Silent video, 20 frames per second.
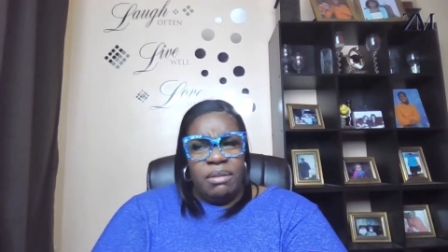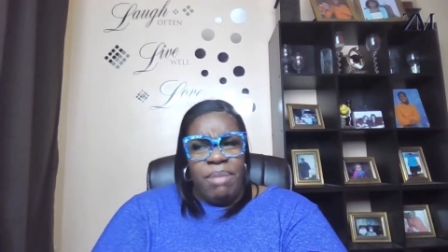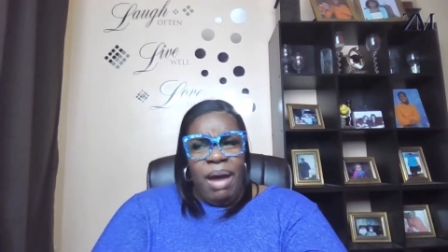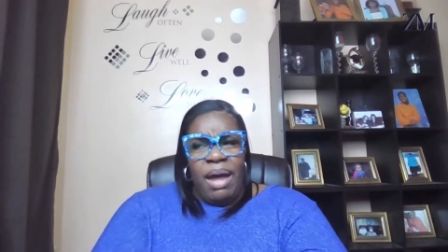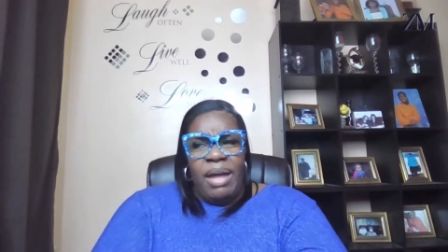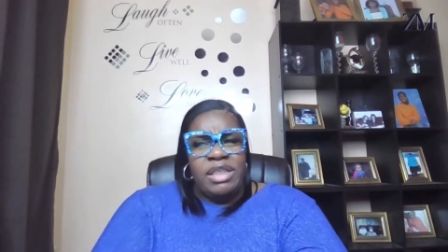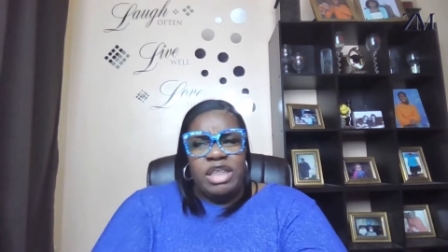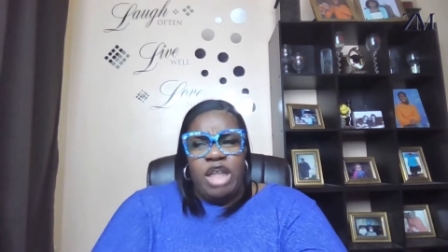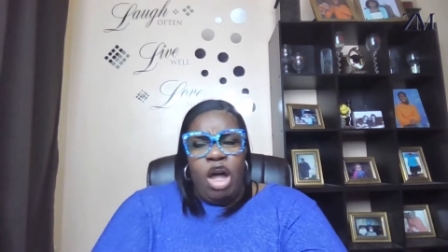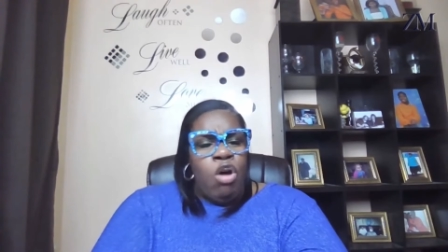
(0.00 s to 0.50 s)

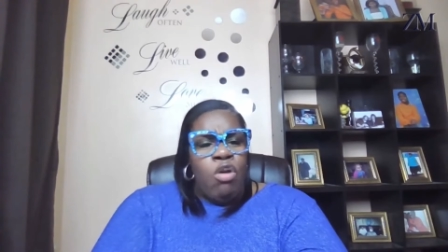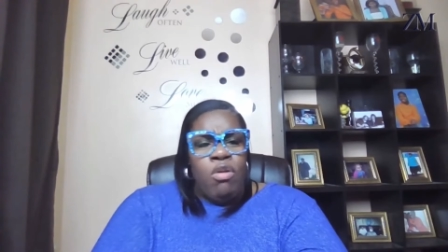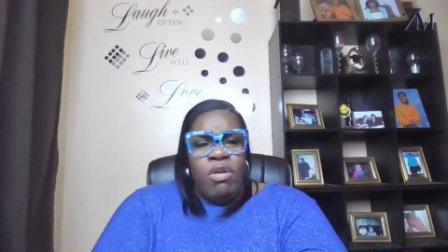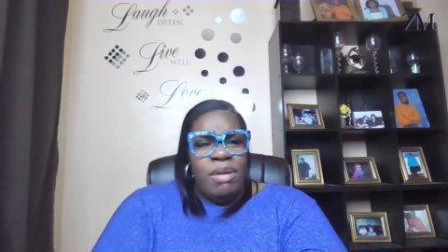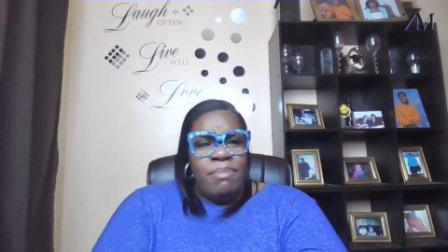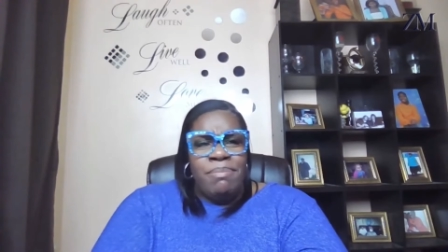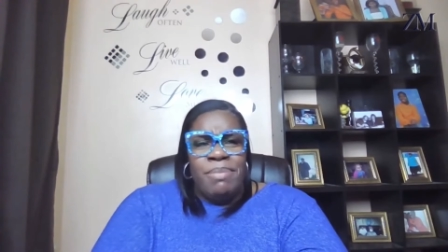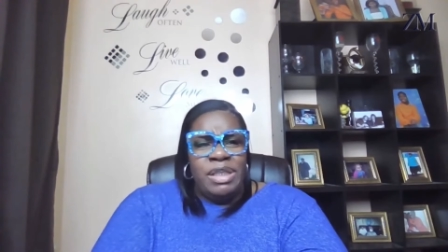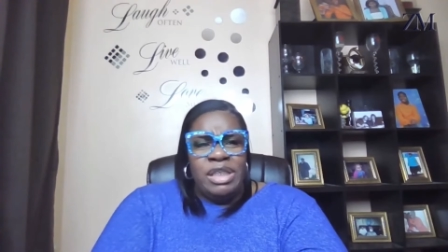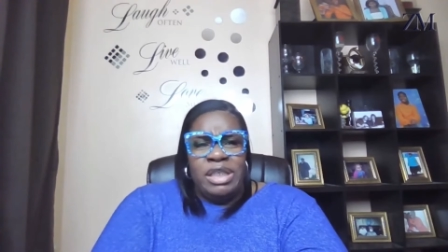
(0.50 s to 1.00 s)
By his
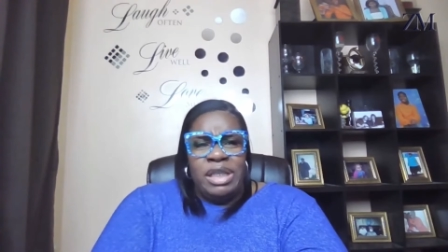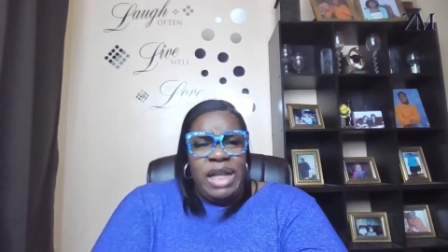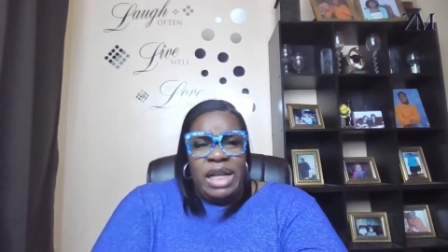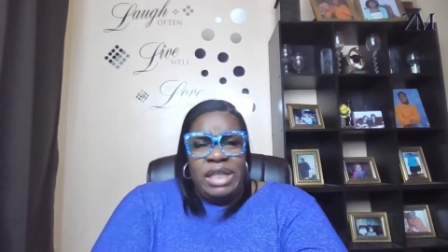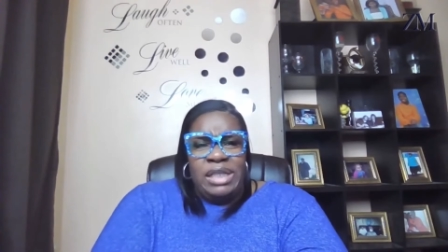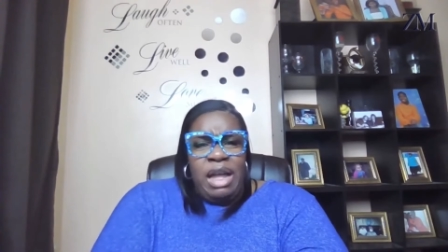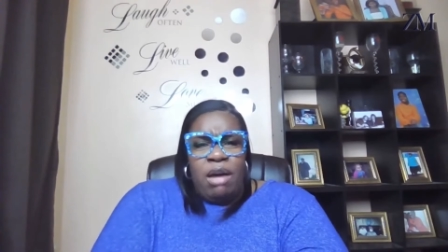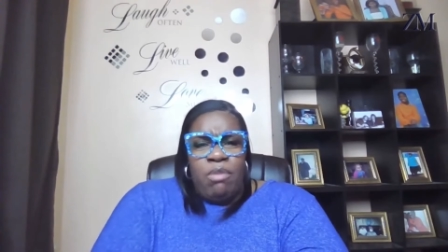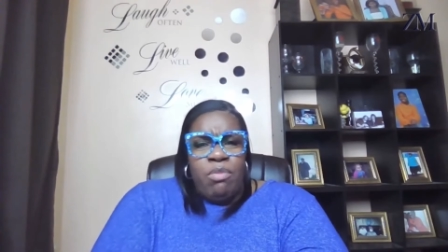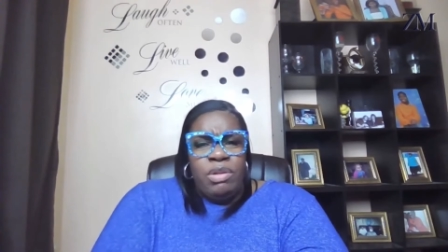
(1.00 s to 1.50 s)
own admission,
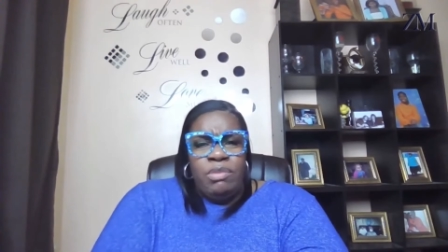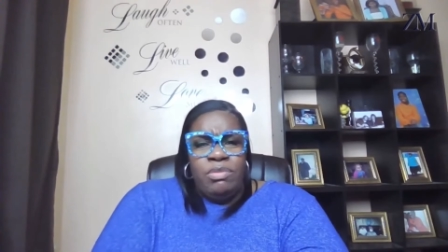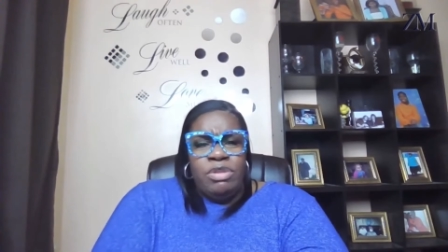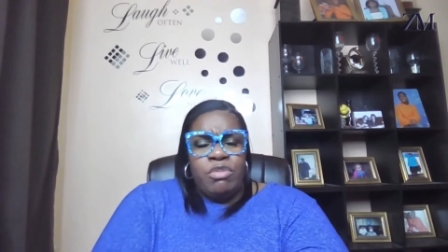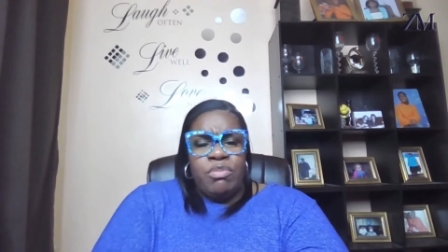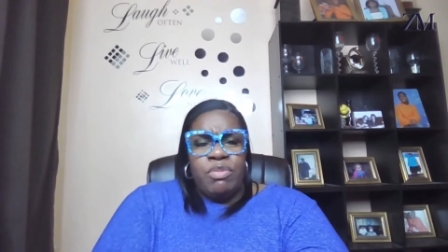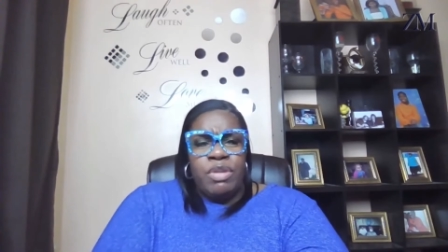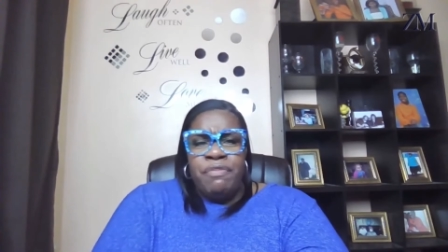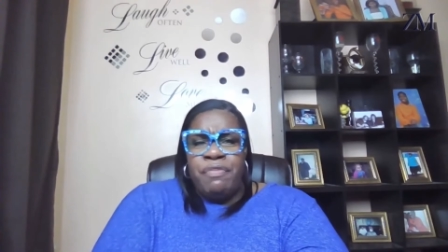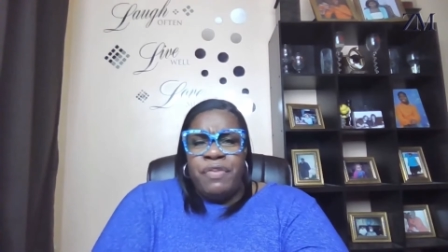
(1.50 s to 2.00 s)
that's not what he
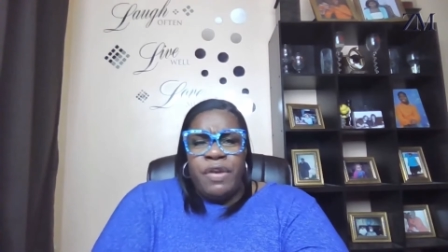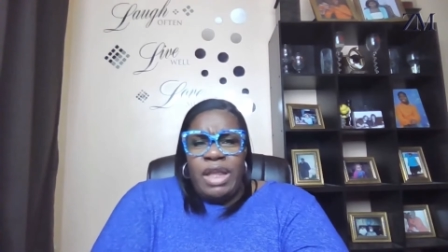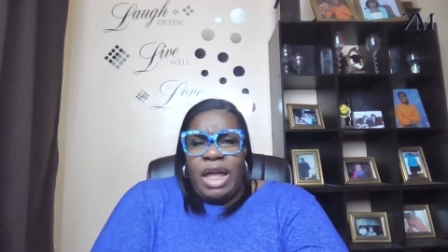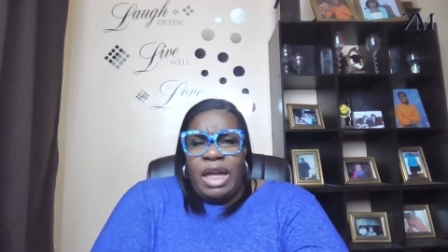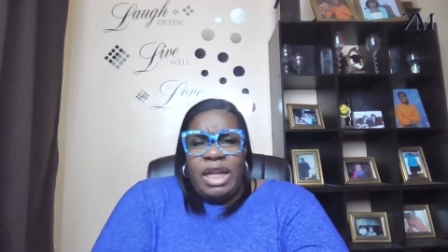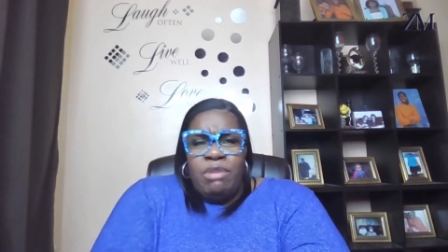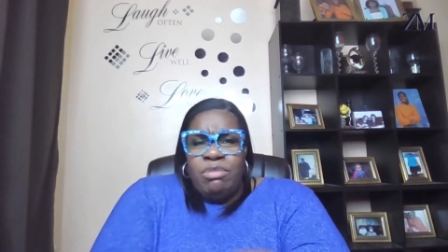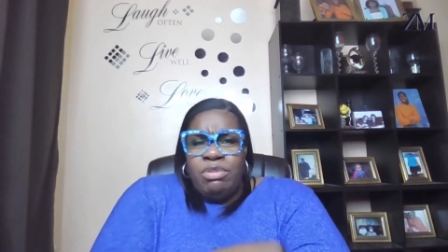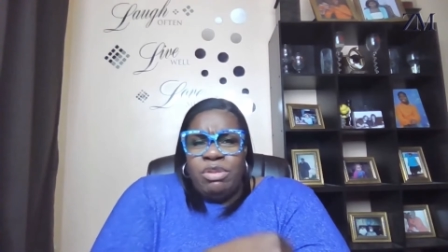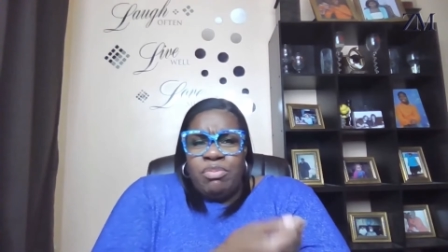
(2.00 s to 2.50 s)
was he felt
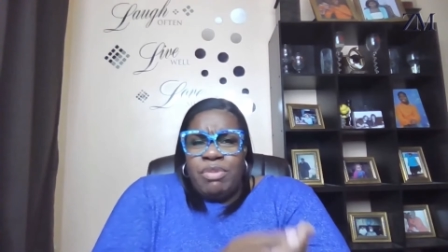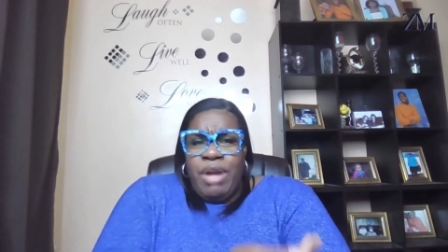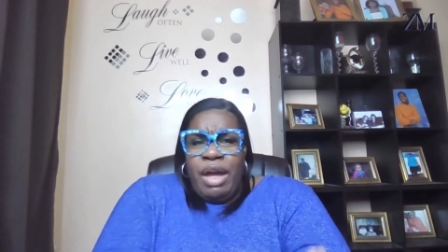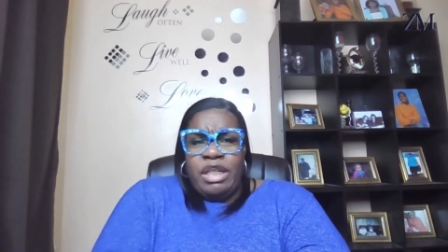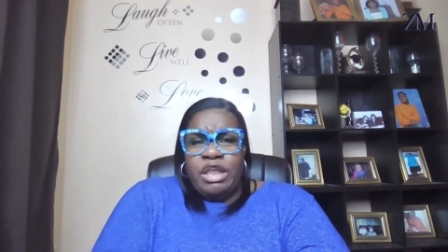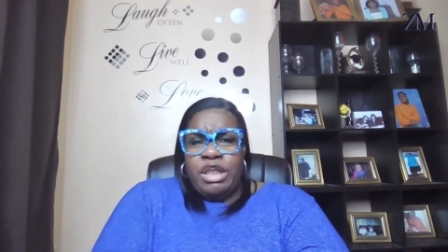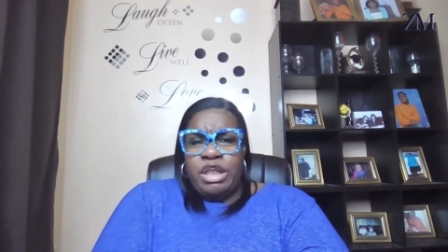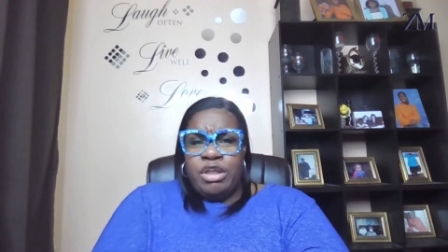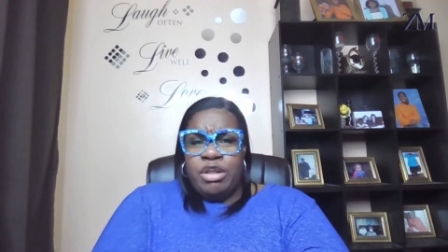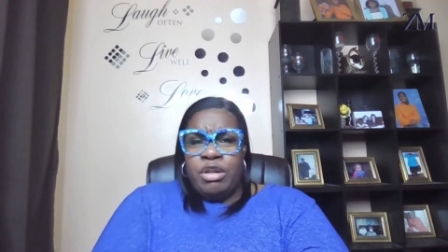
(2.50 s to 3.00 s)
like he was
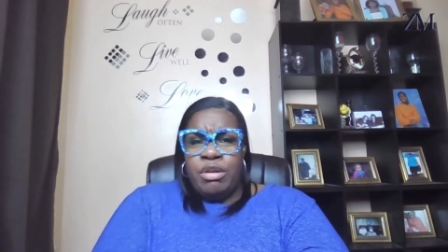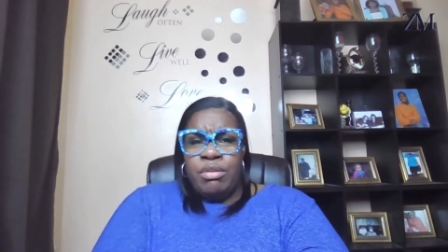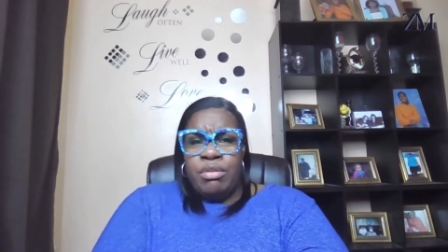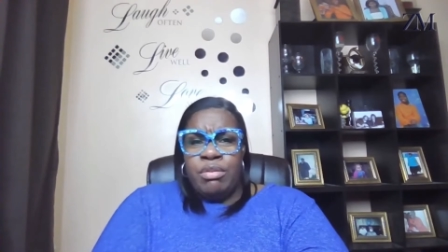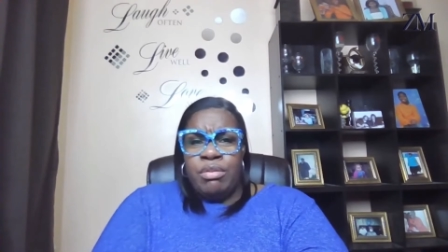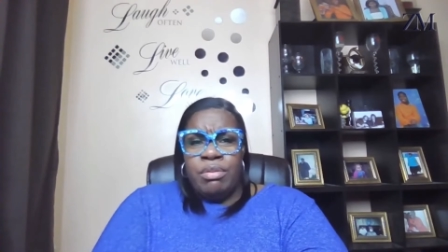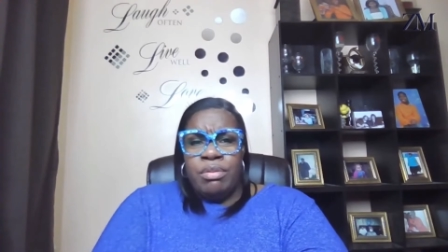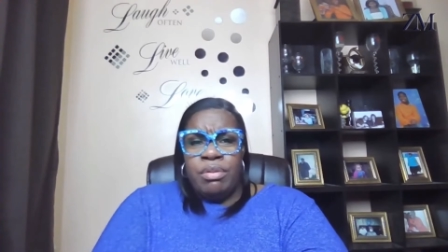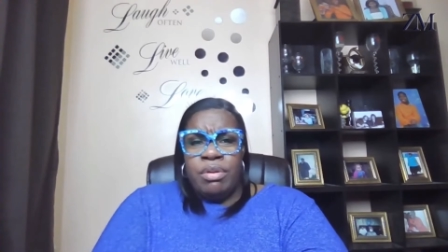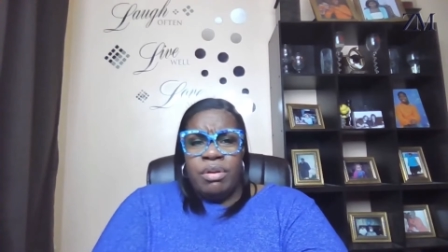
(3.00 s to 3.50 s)
created to
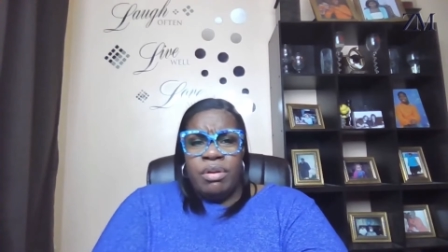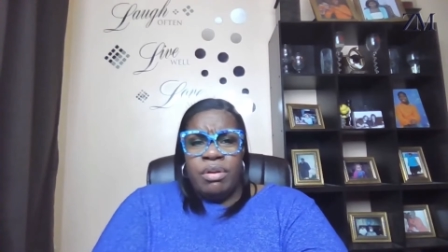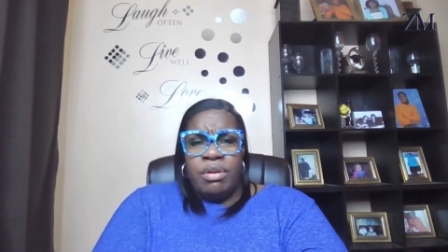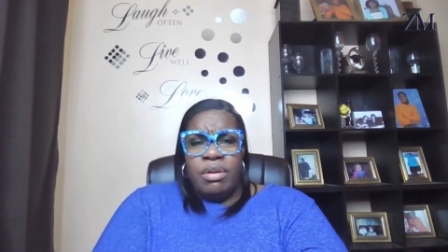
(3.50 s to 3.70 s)
do.